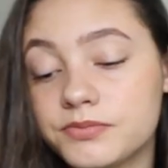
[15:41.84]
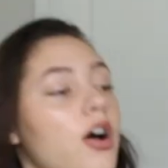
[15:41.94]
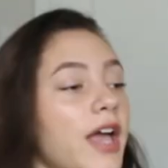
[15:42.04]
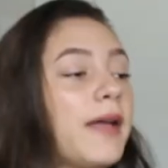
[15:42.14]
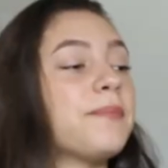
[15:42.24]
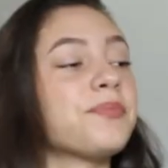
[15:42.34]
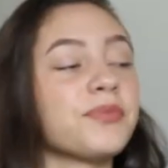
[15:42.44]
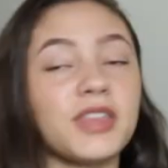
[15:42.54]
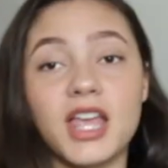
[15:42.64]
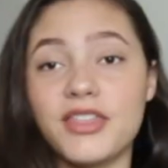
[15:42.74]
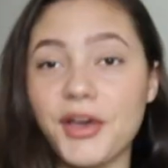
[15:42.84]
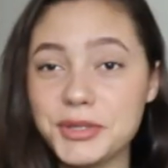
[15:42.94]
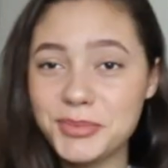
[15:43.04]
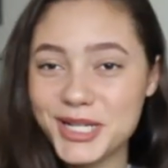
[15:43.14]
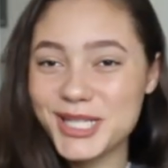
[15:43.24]
Okay. That
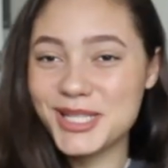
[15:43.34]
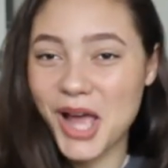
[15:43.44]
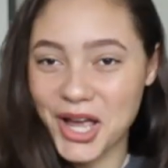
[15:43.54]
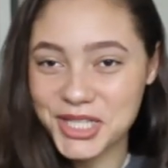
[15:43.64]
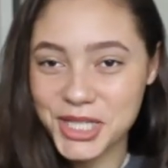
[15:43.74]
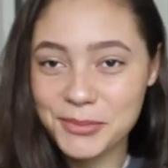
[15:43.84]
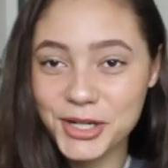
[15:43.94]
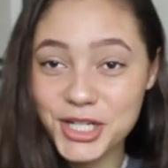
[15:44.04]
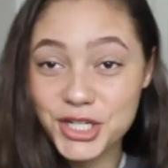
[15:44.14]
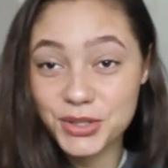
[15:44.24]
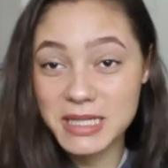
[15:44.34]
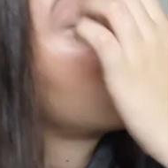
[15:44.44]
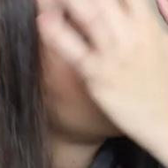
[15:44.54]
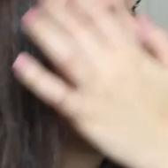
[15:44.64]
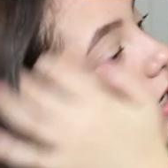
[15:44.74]
was pretty saucy, pretty juicy.
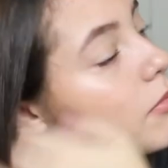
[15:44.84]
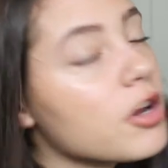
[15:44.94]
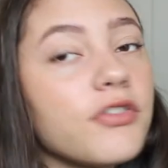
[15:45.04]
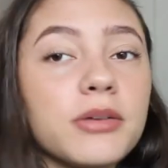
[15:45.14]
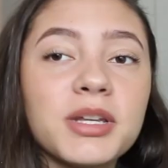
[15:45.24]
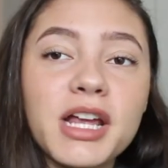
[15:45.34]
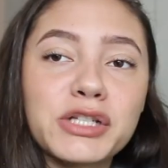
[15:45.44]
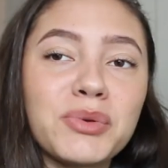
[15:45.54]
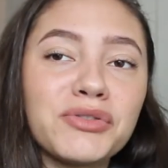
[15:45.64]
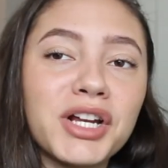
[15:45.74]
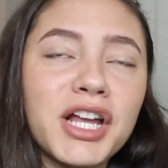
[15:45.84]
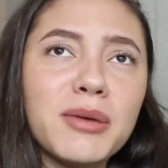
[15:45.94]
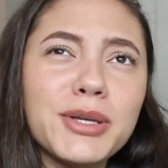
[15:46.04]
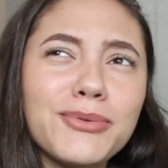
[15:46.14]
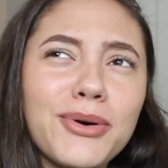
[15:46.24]
I think I'm gonna film the next one right
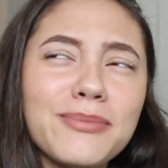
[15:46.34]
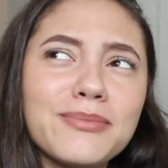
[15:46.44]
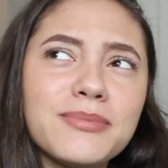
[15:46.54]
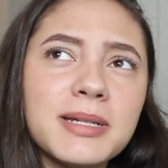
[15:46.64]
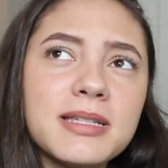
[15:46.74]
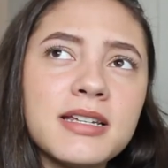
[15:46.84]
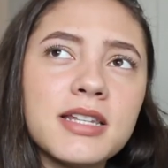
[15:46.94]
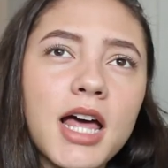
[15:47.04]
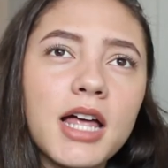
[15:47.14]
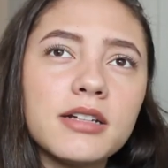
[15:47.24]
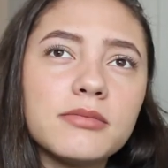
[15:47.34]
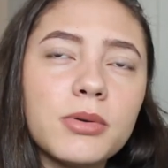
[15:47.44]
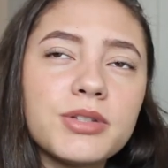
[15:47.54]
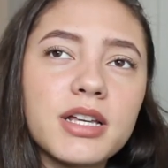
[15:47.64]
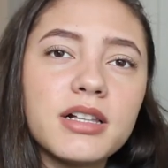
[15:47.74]
now, but you won't be seeing that
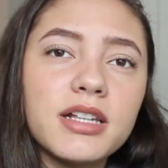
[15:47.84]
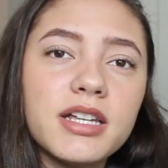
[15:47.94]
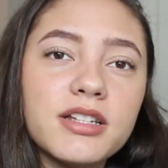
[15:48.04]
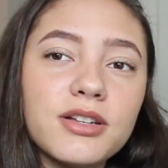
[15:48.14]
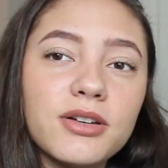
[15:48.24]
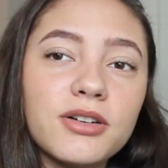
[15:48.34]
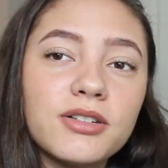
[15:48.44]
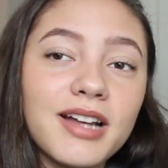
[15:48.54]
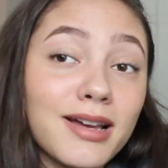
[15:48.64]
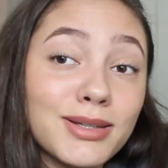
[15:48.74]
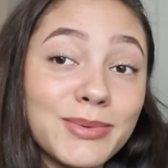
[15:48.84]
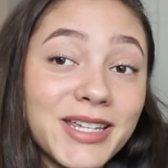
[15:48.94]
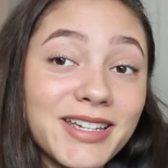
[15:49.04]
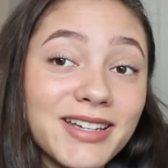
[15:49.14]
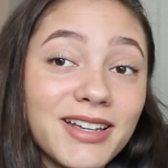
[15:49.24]
most likely until next
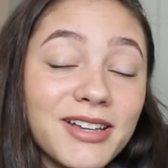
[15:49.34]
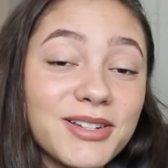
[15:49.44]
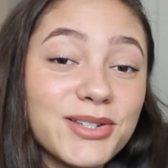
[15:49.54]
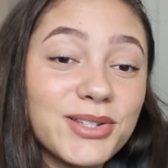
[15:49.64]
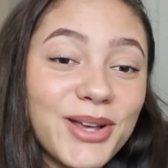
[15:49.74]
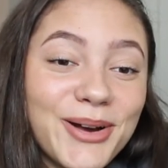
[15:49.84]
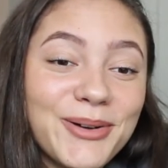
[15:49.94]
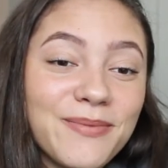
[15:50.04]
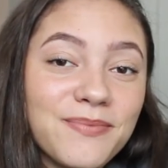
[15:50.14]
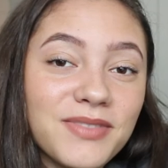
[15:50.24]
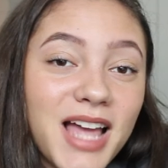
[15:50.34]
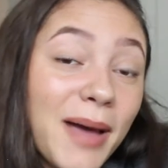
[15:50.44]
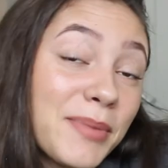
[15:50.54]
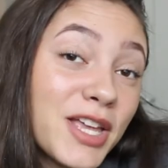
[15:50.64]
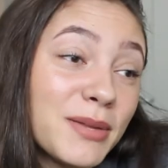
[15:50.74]
week. So,
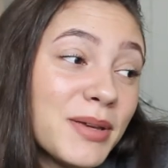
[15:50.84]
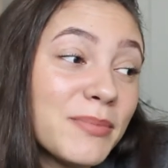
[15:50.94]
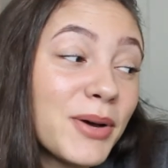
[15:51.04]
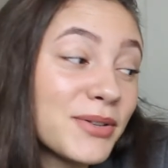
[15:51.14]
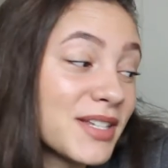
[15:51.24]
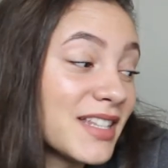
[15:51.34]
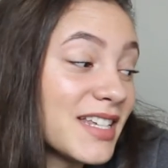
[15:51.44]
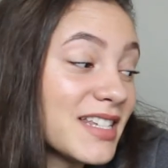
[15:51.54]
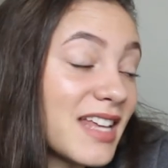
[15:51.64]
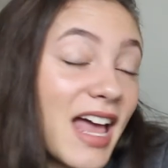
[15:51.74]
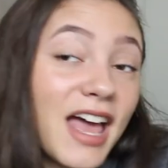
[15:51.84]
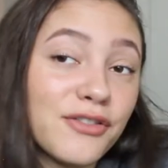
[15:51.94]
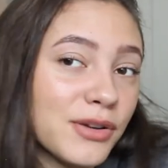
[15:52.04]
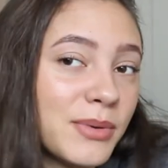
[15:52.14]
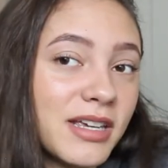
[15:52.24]
I'm gonna be posting these
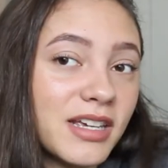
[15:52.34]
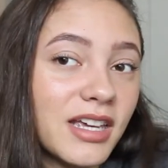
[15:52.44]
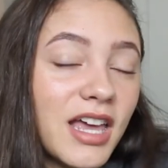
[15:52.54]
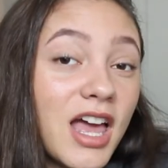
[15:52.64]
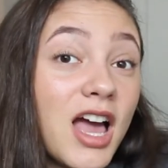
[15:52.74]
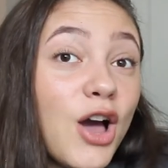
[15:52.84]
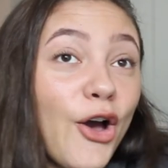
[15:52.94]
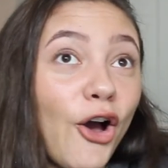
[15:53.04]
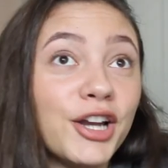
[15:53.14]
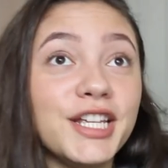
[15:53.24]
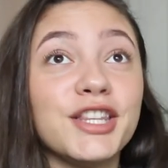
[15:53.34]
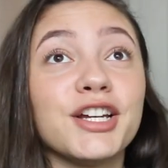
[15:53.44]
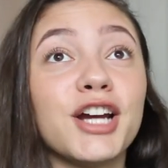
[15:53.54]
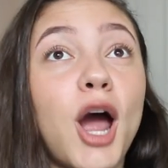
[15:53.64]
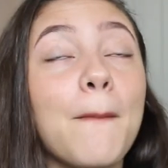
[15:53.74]
every week on
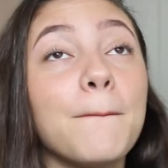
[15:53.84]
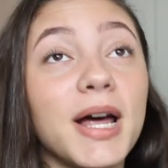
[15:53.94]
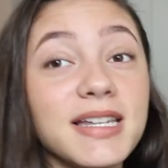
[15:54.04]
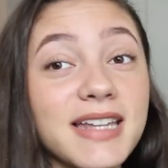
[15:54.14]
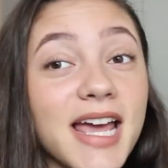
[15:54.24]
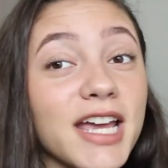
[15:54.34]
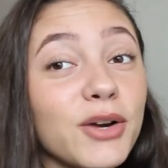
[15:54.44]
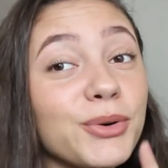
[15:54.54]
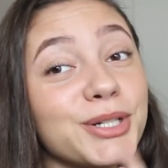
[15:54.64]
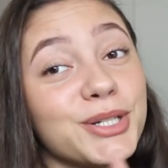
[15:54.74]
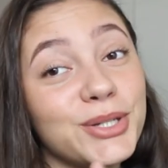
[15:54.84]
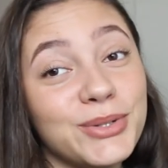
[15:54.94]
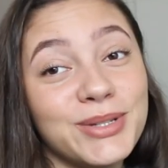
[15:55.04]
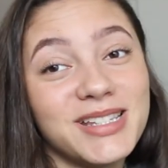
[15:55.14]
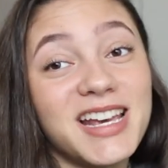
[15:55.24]
either Monday or
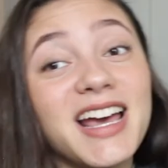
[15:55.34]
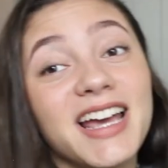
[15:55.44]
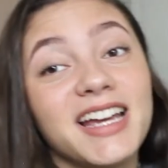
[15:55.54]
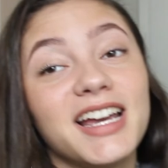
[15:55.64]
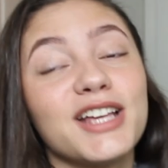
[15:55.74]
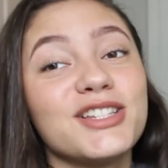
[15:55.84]
Tuesday.